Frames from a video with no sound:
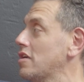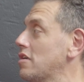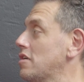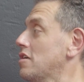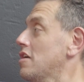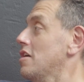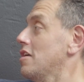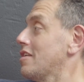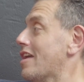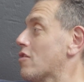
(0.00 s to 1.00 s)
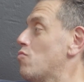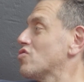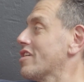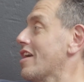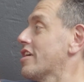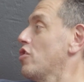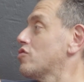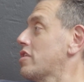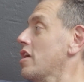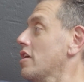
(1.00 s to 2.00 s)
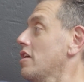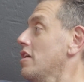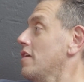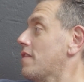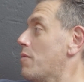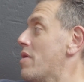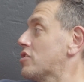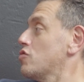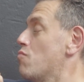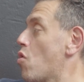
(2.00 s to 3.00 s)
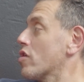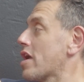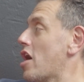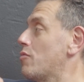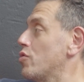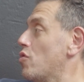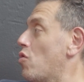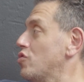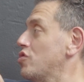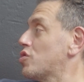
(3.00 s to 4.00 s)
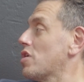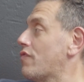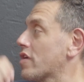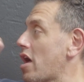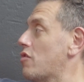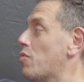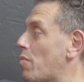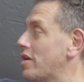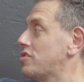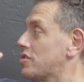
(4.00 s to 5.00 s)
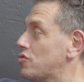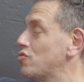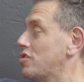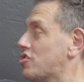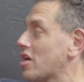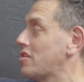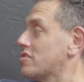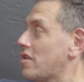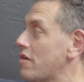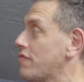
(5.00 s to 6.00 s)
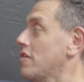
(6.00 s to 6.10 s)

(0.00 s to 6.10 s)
a guilt thing that makes you more accountable. You're holding yourself accountable by just doing the checklist life.